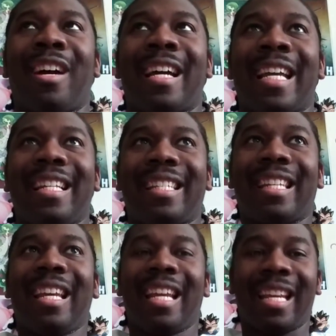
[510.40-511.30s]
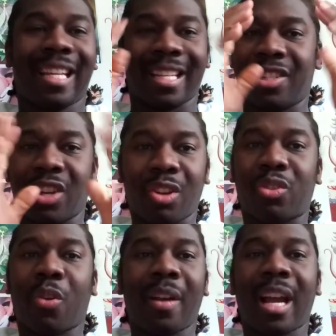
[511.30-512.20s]
right. Because,
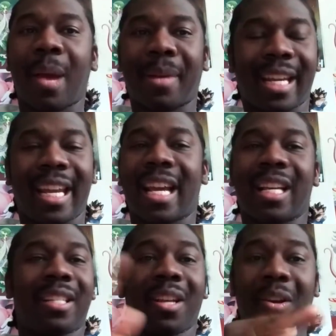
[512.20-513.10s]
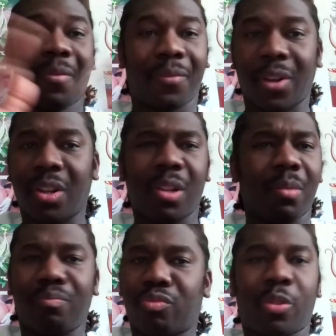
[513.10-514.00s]
Toriyama, he has
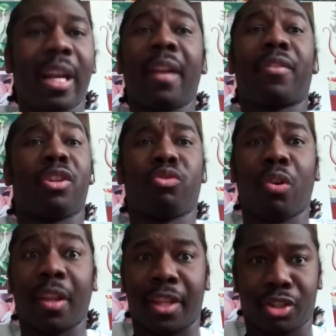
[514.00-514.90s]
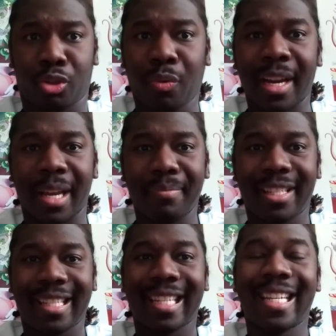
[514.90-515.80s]
full creative control of the
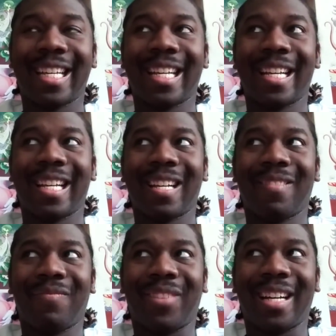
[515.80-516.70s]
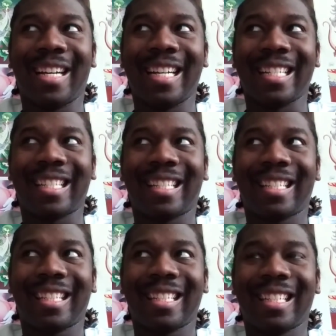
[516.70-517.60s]
script. But
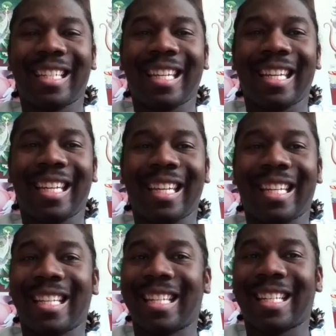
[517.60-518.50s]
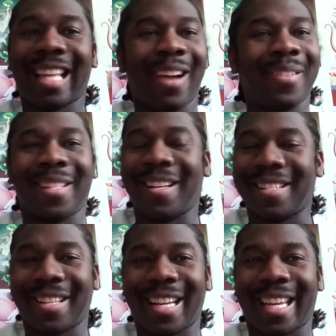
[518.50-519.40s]
that was
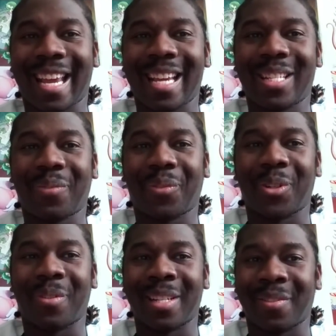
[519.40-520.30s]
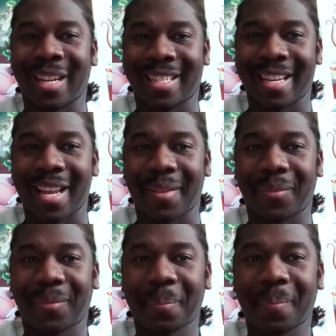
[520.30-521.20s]
also the case for Resurrection F.